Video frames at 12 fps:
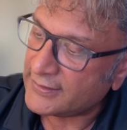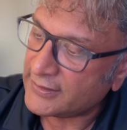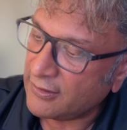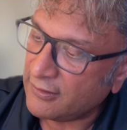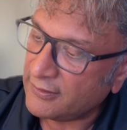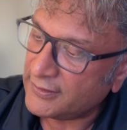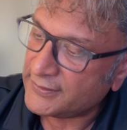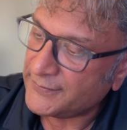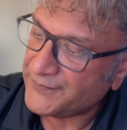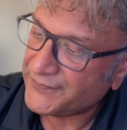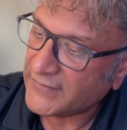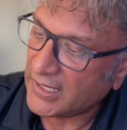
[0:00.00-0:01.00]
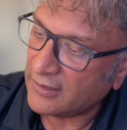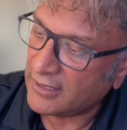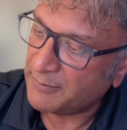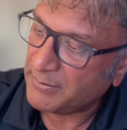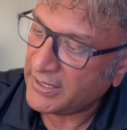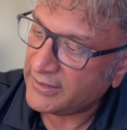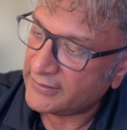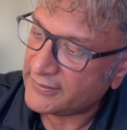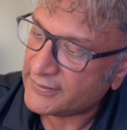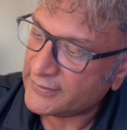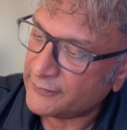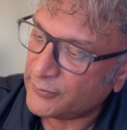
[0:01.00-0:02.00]
index card
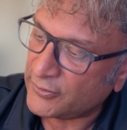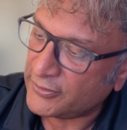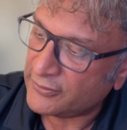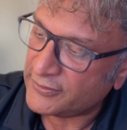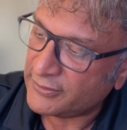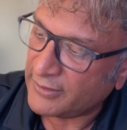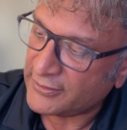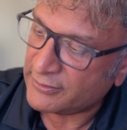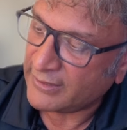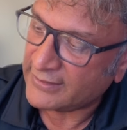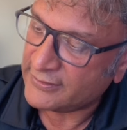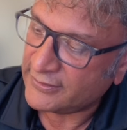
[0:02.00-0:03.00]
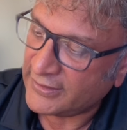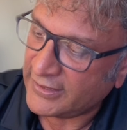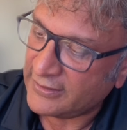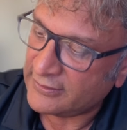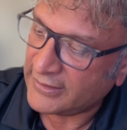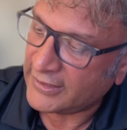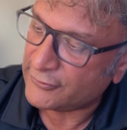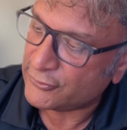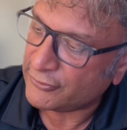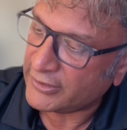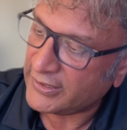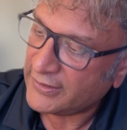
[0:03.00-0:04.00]
appears for you to enter
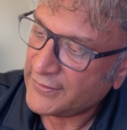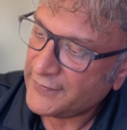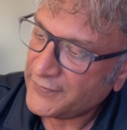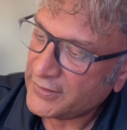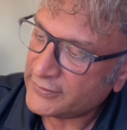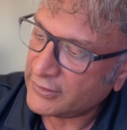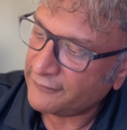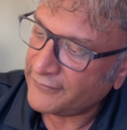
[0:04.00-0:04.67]
the entry.